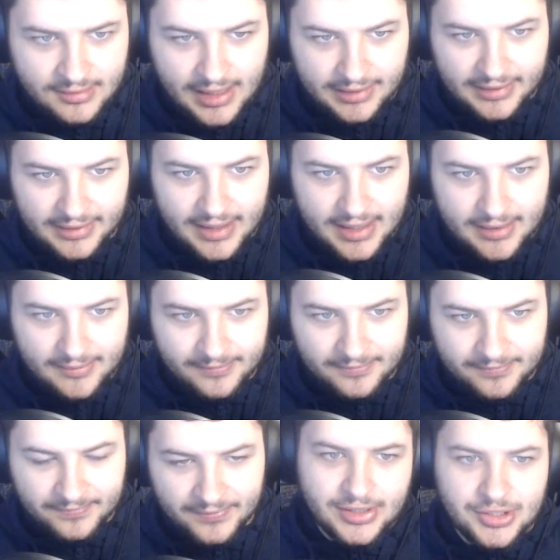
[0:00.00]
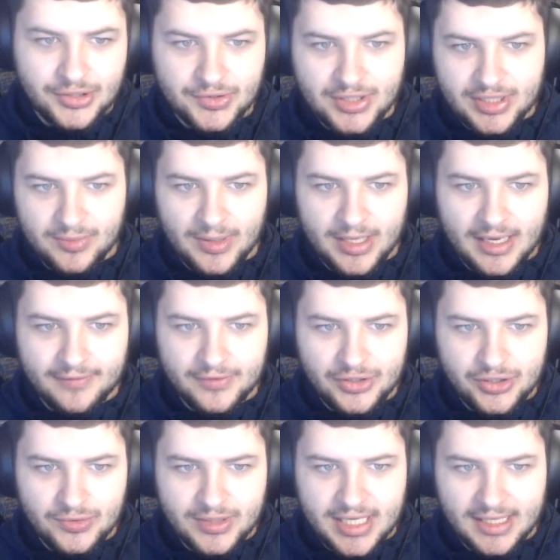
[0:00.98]
like that and you'll see we have a
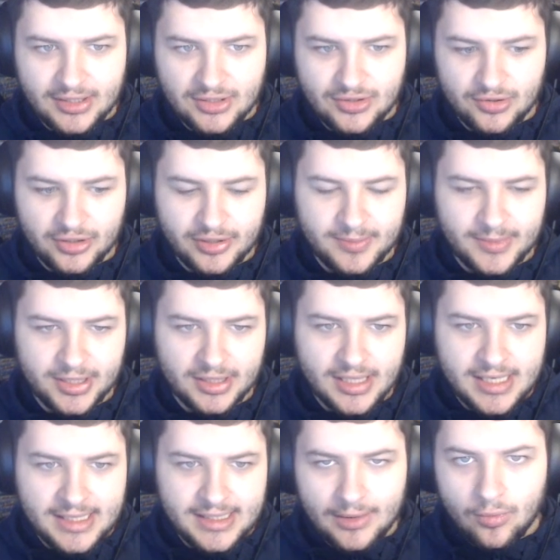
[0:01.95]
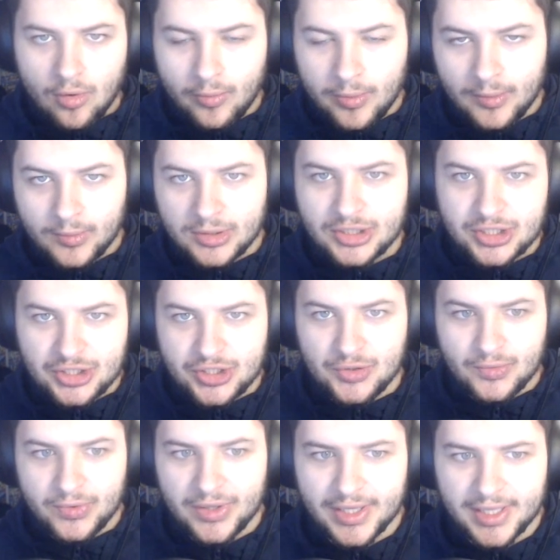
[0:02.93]
new text document. Now what we want to
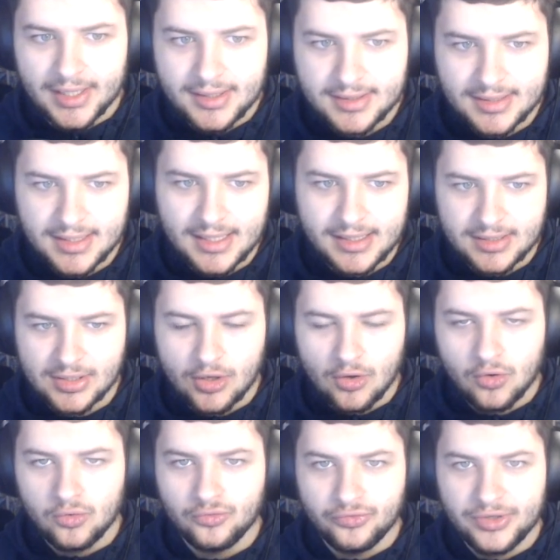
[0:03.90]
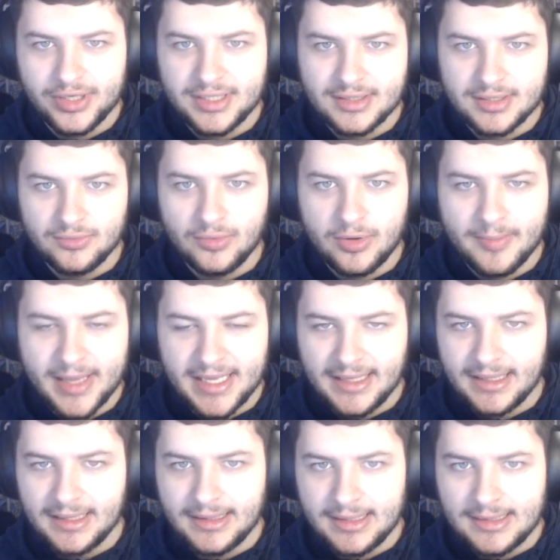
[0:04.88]
do with this is the whole reason we're
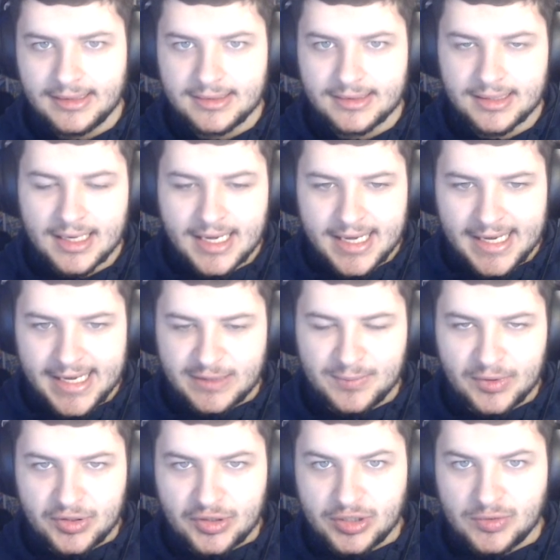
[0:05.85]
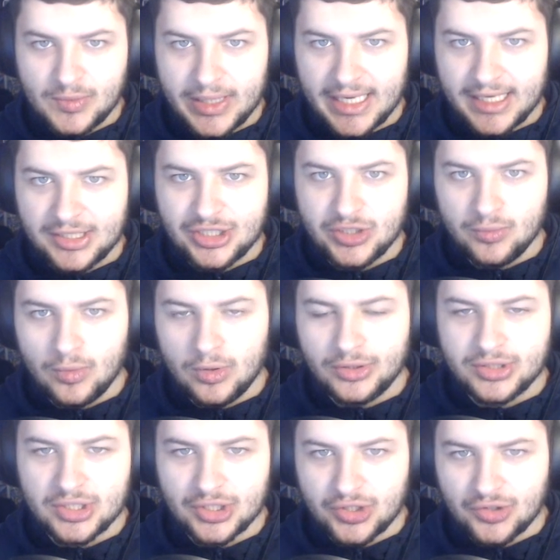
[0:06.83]
making this is because we actually
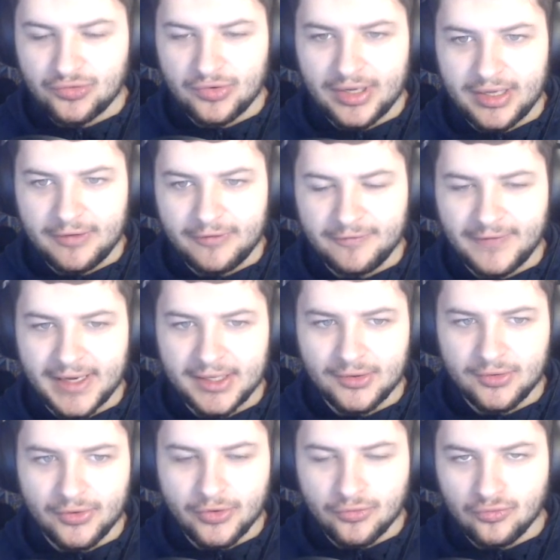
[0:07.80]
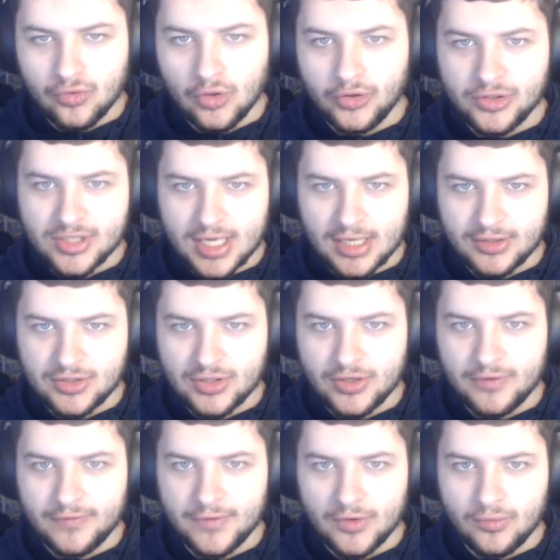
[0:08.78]
want to create a file that runs our
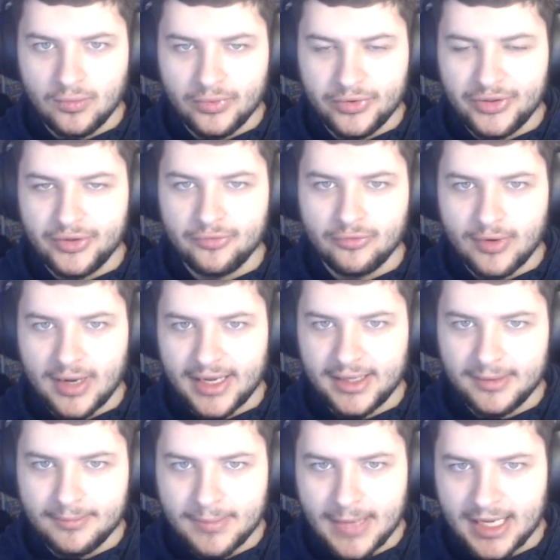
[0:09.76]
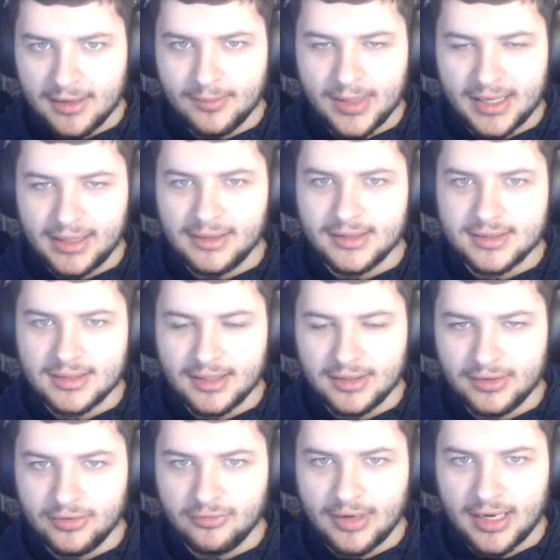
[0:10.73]
server with the right megabytes
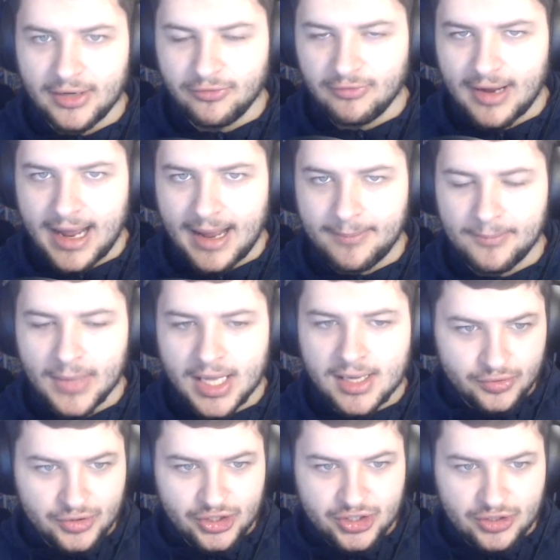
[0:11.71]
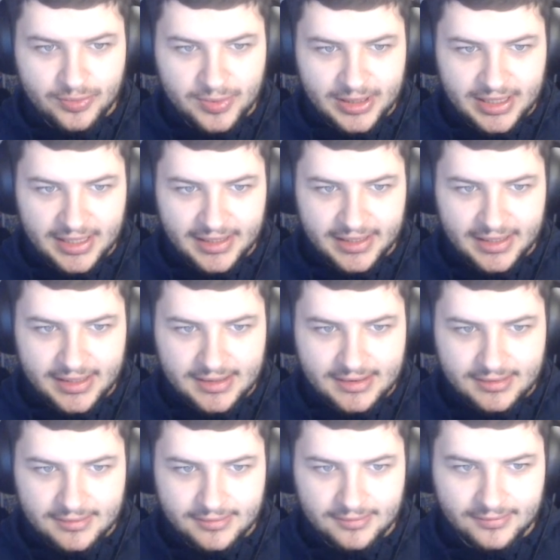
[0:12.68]
and the right RAM. So just double click
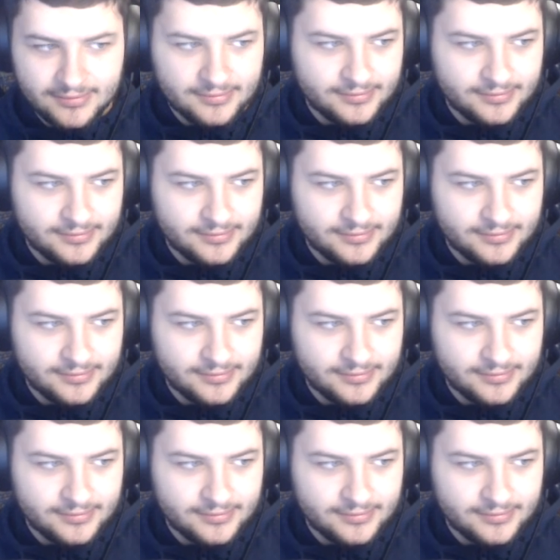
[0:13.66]
this